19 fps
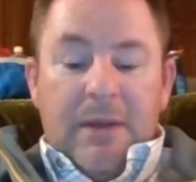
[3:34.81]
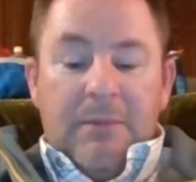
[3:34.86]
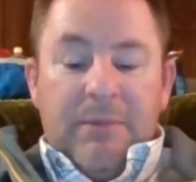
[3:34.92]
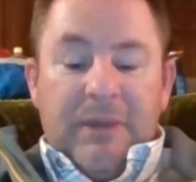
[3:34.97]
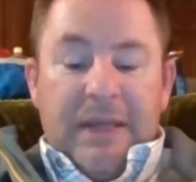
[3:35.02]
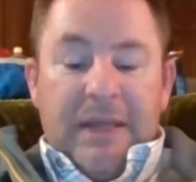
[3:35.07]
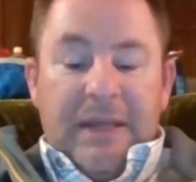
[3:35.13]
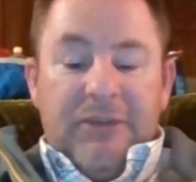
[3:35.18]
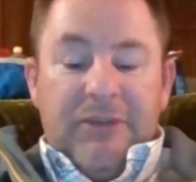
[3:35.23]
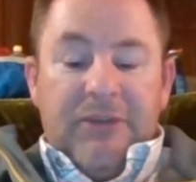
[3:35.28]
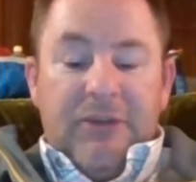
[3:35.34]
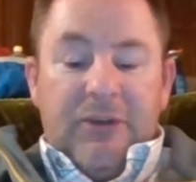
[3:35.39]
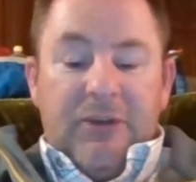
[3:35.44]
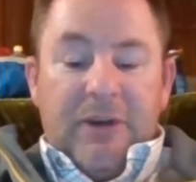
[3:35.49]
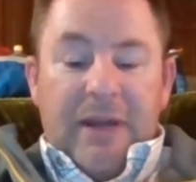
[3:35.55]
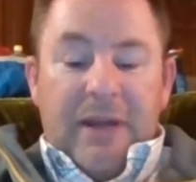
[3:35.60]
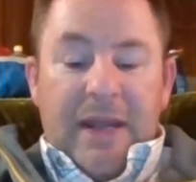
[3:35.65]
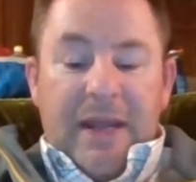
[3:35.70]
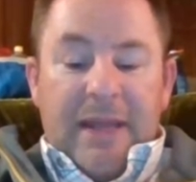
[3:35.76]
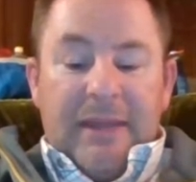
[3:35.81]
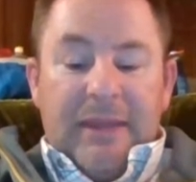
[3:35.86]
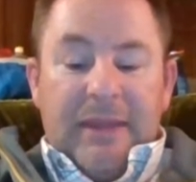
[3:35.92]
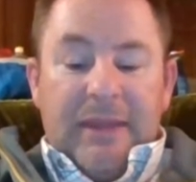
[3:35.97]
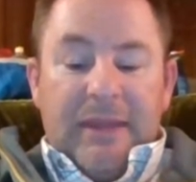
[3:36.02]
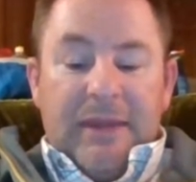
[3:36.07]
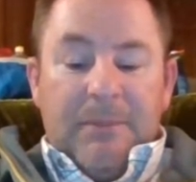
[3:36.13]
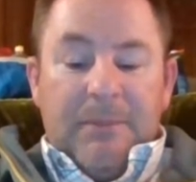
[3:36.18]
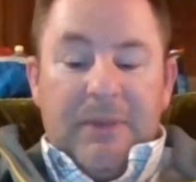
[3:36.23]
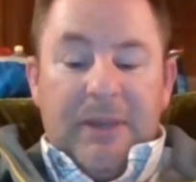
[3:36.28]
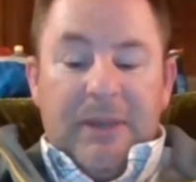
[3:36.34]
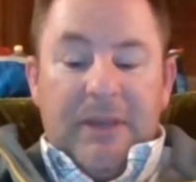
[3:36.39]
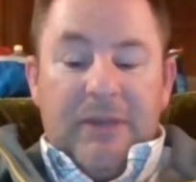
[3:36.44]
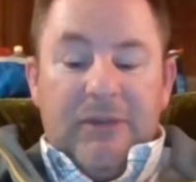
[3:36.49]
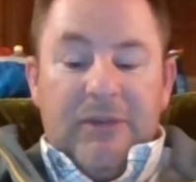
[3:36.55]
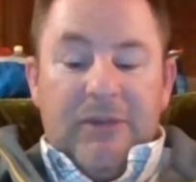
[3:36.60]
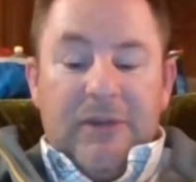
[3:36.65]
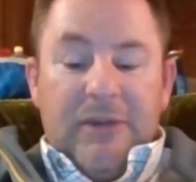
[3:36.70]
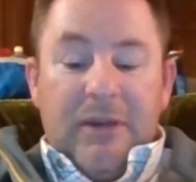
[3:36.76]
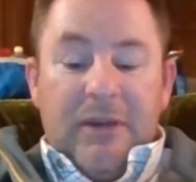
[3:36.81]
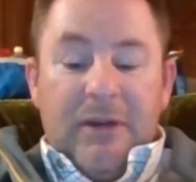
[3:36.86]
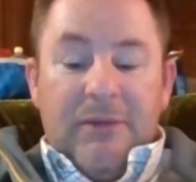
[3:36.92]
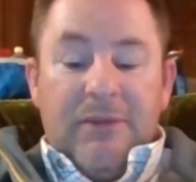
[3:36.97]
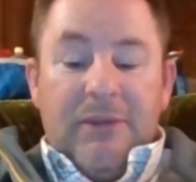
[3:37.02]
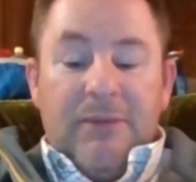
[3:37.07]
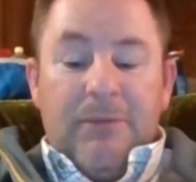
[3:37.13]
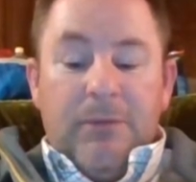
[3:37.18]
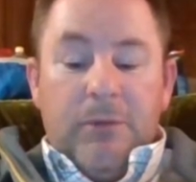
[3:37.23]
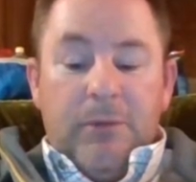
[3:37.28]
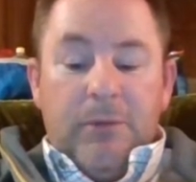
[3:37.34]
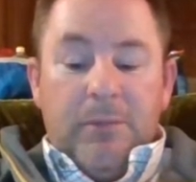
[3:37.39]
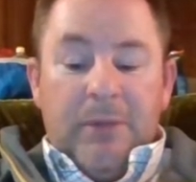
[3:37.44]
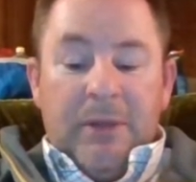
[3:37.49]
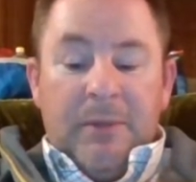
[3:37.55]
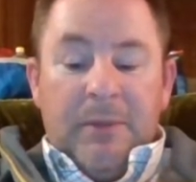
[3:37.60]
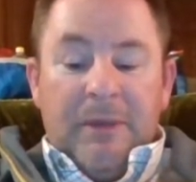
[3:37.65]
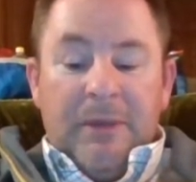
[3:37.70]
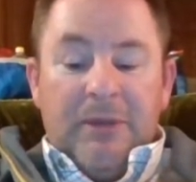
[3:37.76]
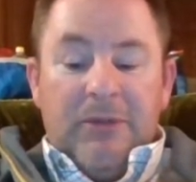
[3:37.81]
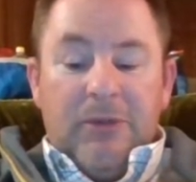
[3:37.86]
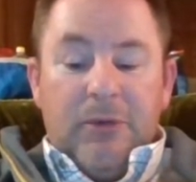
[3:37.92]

Plants are at the base of the food pyramid,